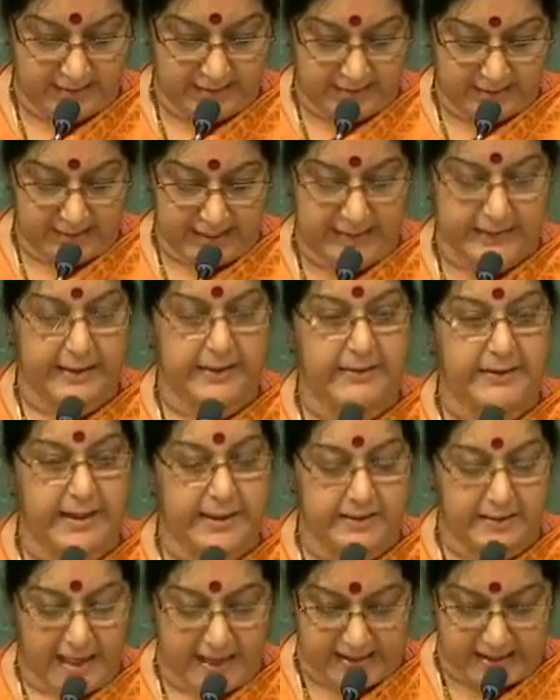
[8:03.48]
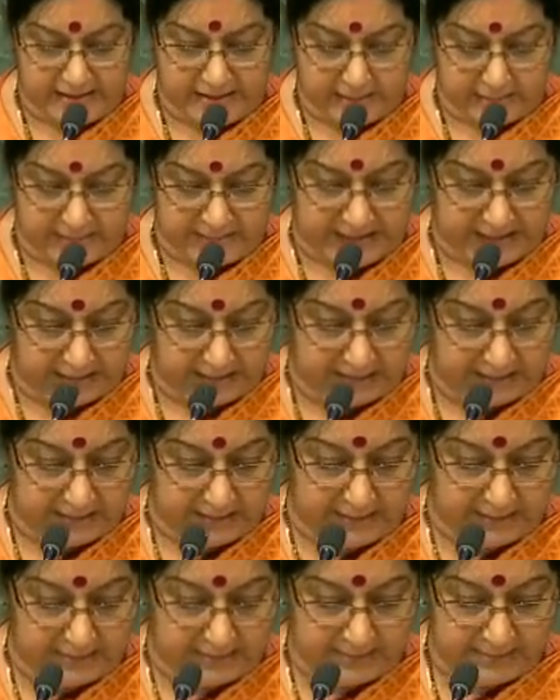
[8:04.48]
This makes clear that while
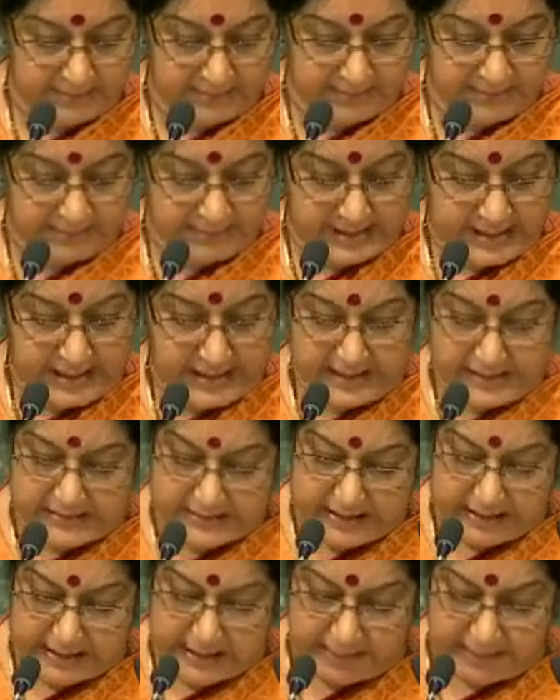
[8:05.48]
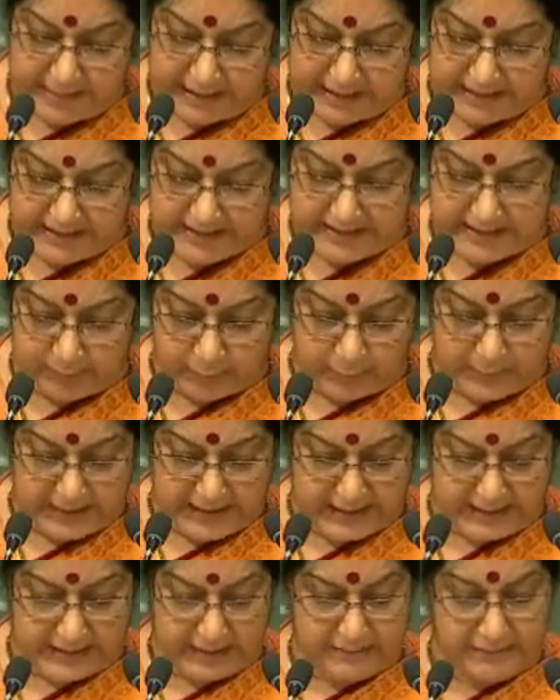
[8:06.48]
our responsibility is common,
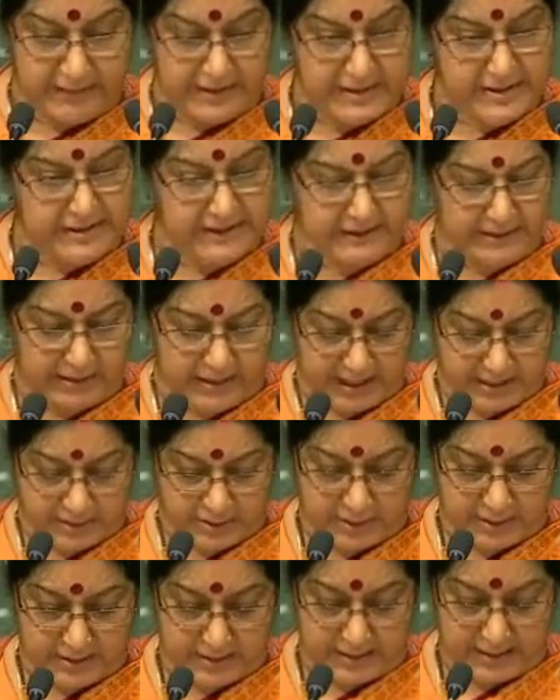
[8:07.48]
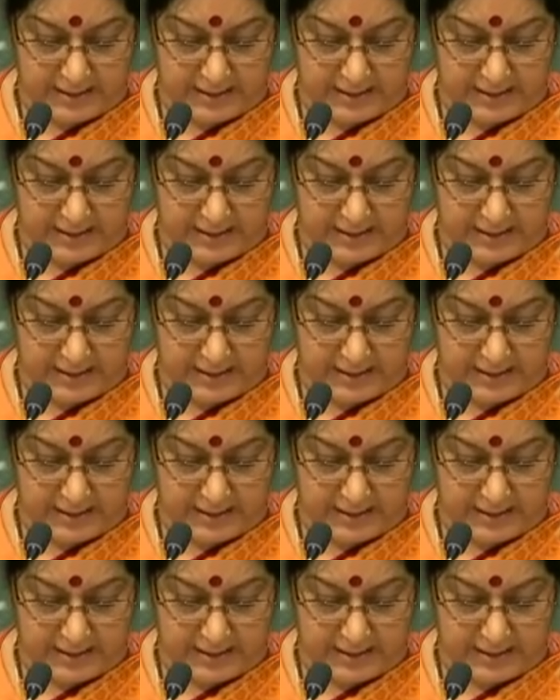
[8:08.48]
obligations are different.